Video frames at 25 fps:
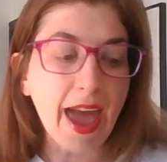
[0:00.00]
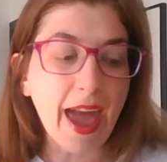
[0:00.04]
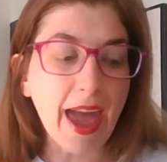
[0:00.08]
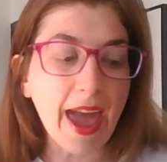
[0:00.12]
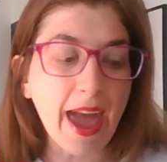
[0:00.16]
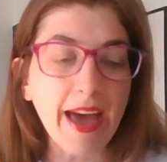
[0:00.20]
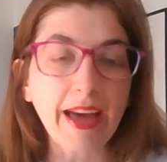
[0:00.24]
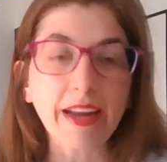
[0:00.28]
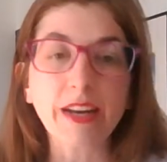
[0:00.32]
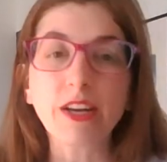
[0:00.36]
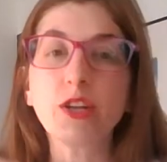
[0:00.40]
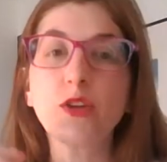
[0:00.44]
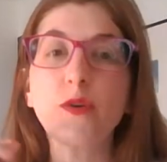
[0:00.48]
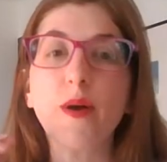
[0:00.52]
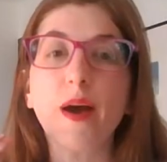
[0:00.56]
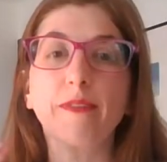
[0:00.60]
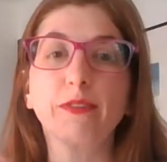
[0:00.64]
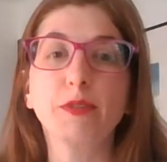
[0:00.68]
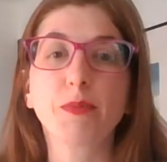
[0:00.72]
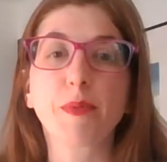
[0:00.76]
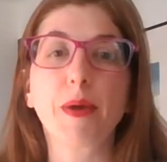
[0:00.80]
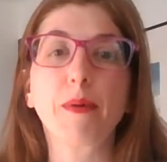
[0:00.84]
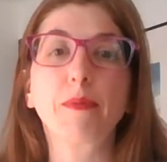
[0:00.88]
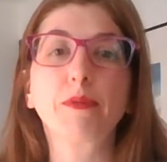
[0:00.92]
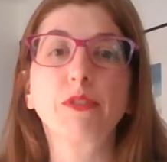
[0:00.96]
and you
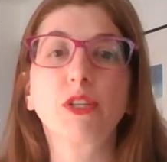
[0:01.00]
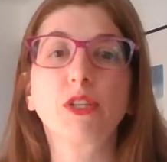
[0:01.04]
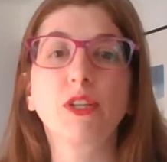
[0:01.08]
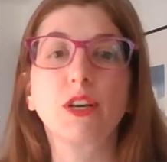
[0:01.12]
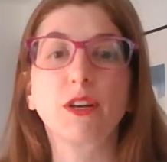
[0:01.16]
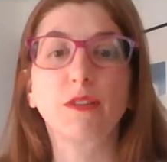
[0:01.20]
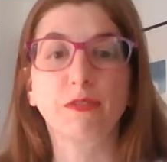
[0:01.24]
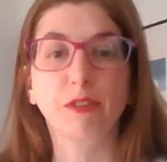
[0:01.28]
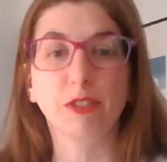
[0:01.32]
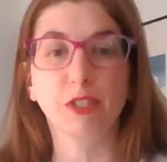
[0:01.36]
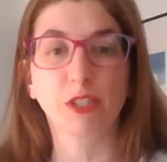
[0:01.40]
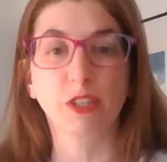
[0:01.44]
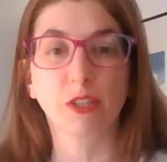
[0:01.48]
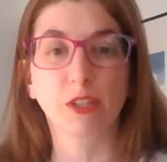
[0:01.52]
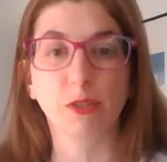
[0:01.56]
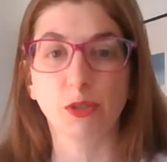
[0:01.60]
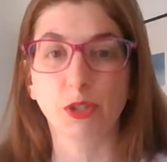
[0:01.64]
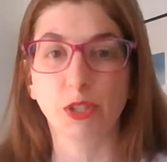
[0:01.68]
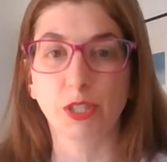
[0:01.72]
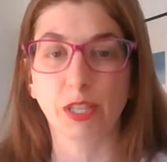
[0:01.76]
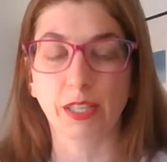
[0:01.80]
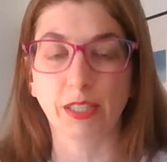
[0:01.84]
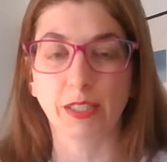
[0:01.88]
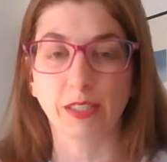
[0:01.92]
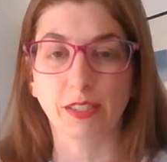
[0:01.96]
have to be able to look for
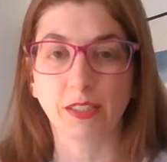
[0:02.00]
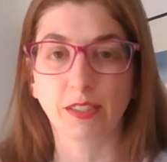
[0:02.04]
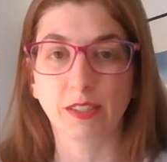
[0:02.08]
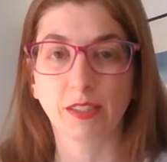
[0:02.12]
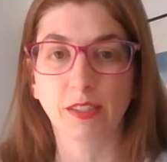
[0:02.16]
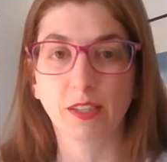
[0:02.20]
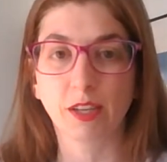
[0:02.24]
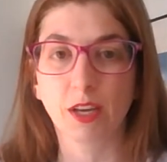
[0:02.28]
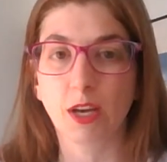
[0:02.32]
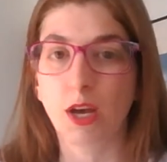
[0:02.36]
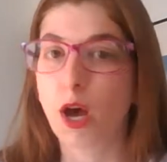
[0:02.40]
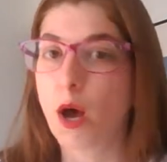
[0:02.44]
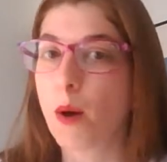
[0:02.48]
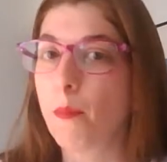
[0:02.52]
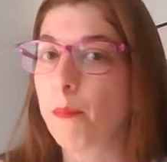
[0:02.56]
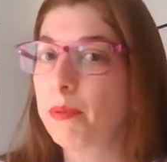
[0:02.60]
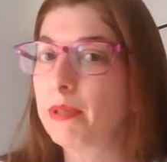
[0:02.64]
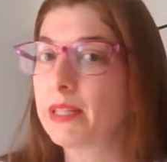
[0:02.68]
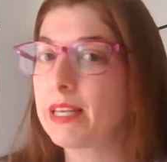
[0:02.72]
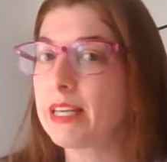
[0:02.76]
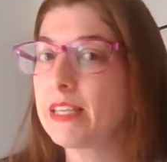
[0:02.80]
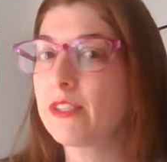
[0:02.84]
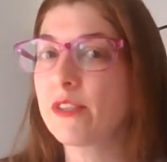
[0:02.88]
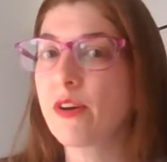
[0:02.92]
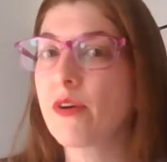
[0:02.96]
solutions.
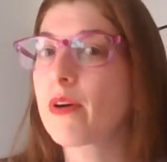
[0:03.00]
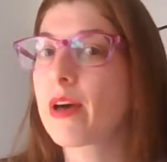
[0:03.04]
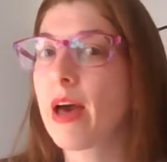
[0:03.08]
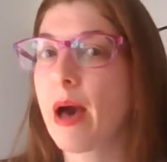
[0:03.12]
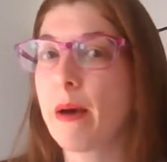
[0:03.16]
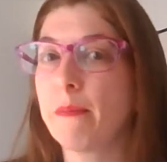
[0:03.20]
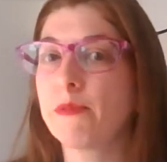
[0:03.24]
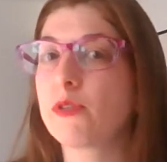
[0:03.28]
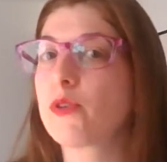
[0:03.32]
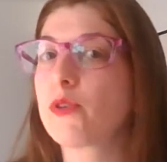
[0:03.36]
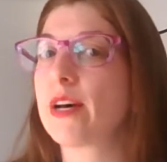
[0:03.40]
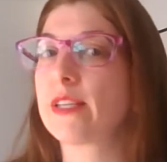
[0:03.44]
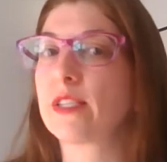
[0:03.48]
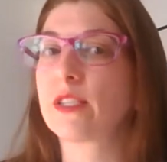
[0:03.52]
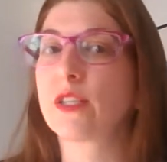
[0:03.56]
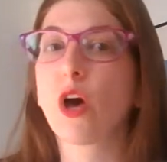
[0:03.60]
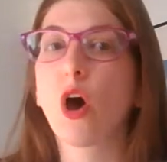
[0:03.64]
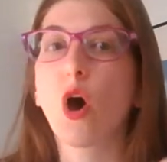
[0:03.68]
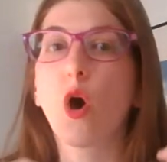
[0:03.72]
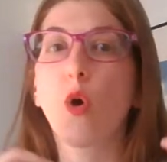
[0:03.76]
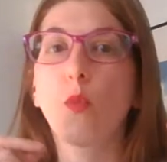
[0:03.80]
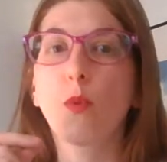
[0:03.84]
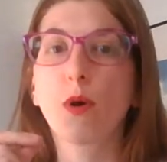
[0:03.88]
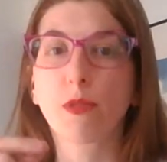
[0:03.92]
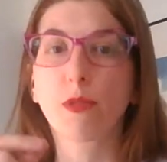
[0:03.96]
Please don't come to us
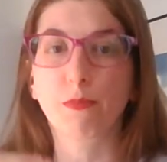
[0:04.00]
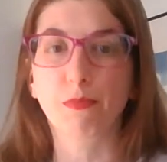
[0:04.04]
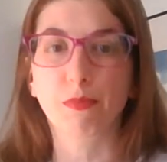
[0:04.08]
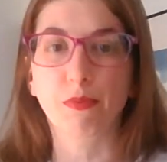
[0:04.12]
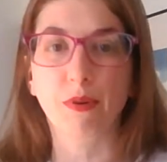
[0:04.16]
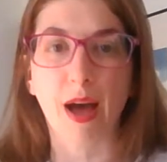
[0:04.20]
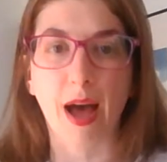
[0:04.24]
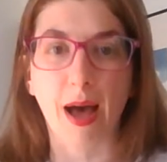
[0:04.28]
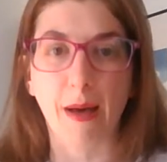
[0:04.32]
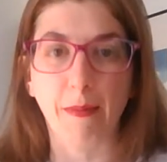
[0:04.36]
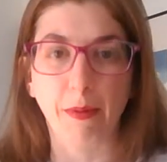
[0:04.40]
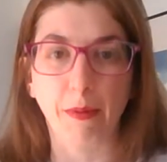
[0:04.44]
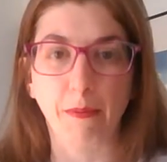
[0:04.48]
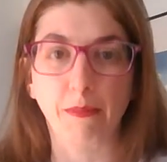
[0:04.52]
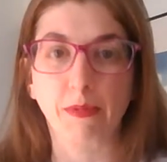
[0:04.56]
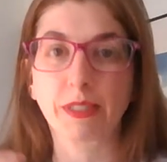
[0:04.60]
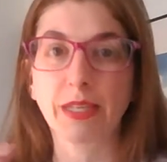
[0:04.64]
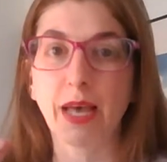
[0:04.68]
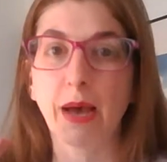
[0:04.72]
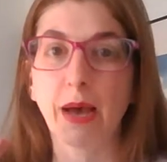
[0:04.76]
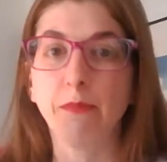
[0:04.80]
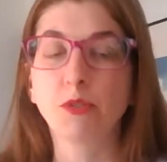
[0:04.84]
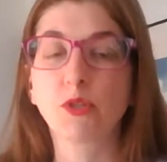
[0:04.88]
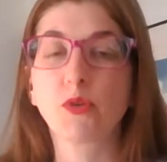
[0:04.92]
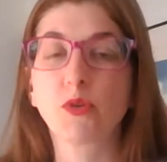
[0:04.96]
with problems.
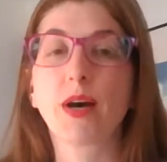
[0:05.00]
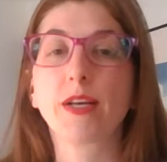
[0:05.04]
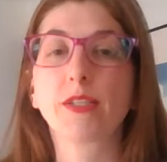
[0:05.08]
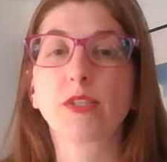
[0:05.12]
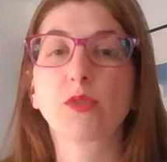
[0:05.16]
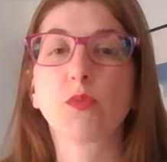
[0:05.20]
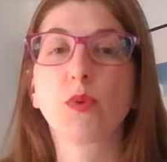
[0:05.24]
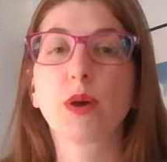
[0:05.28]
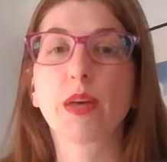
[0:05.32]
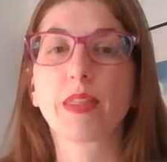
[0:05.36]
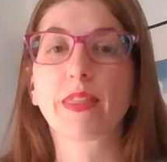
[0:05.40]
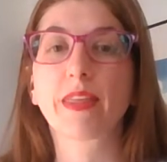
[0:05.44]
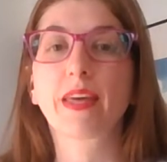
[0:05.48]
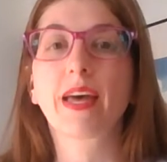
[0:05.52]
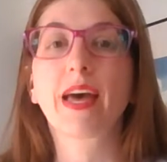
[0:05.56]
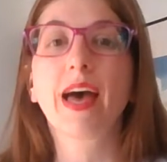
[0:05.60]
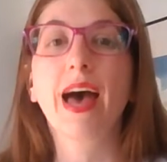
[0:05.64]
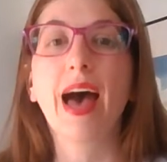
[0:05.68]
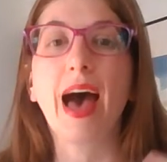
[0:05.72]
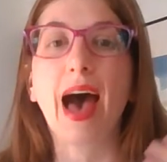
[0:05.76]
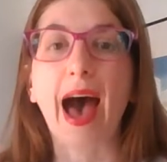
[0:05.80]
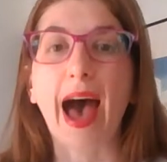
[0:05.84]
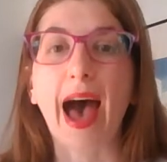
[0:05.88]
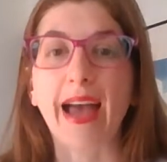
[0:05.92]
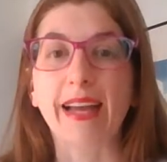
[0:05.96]
Come to us with
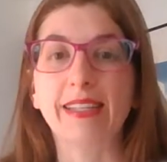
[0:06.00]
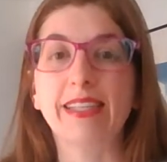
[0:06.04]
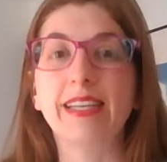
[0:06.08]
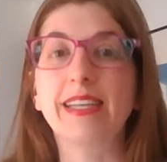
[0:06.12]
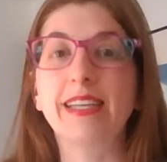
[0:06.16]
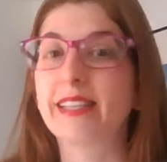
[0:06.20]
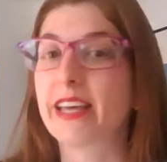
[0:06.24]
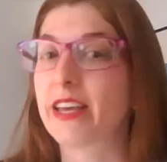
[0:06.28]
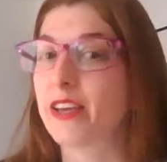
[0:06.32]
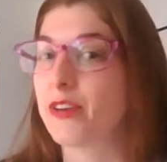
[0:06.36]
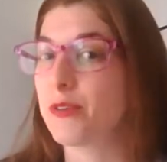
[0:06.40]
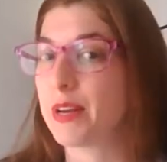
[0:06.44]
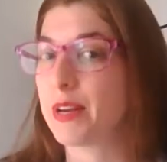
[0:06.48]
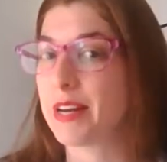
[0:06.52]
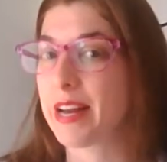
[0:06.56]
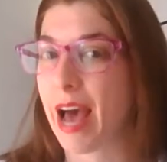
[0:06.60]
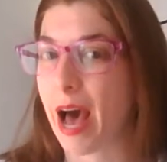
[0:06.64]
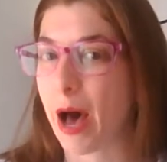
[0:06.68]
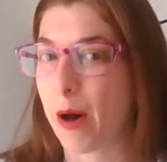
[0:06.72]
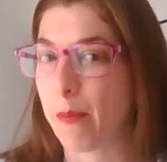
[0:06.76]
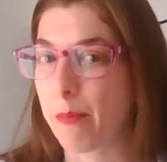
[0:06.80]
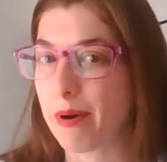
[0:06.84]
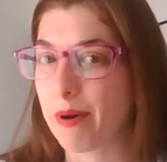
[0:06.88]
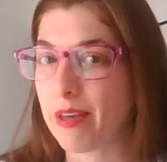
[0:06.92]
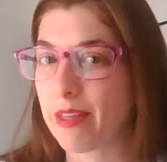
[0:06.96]
ideas that you need
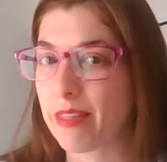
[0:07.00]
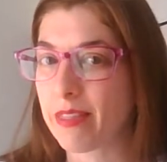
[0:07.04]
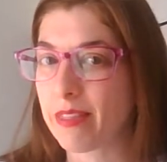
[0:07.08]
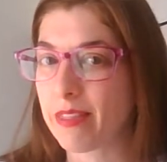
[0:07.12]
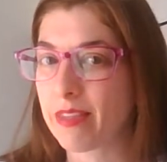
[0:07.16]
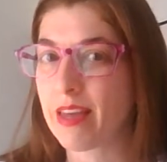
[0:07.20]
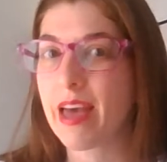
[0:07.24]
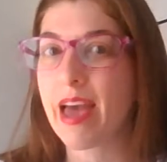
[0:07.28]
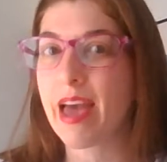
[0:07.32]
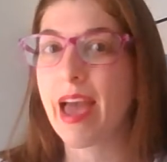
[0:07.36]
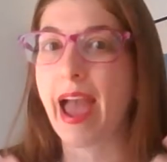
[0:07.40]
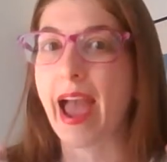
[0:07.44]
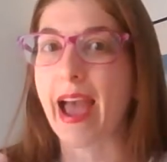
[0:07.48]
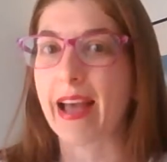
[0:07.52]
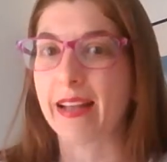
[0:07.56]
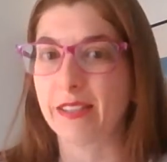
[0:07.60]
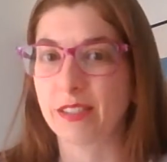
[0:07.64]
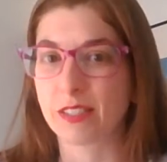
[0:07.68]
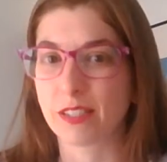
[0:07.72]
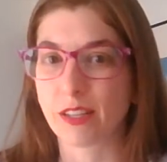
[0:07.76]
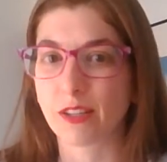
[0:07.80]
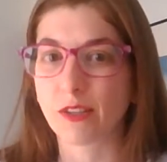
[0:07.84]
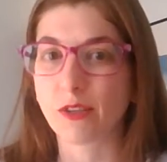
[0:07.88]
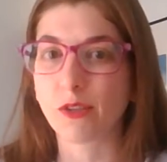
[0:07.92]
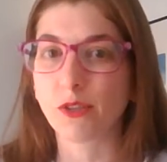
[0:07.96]
help with and
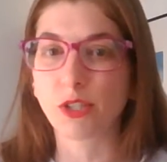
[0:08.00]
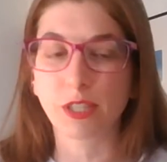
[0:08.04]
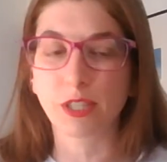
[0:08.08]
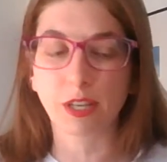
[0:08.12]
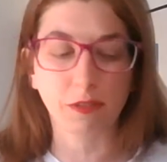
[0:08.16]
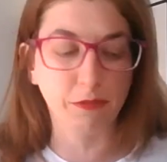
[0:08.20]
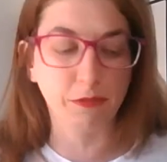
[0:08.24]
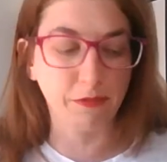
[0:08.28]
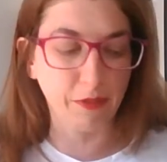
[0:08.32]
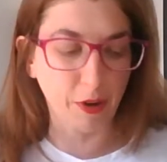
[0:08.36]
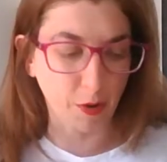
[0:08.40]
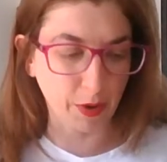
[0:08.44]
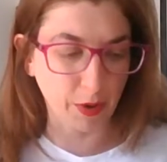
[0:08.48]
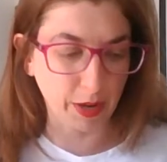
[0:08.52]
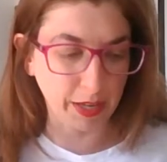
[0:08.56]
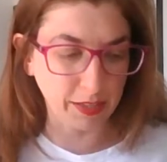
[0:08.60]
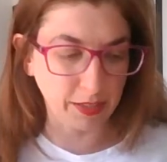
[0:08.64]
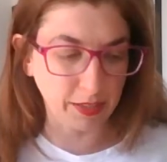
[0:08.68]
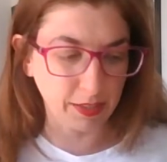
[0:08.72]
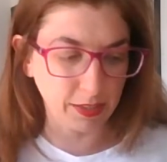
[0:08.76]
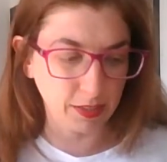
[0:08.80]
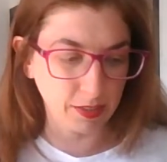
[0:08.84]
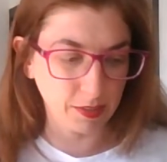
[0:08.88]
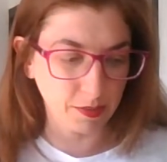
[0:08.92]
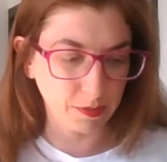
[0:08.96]
solution
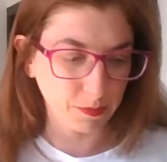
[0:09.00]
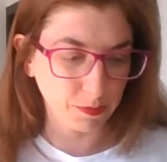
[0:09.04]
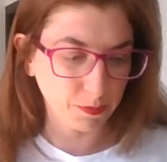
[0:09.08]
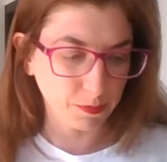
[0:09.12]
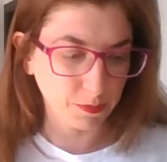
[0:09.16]
focused.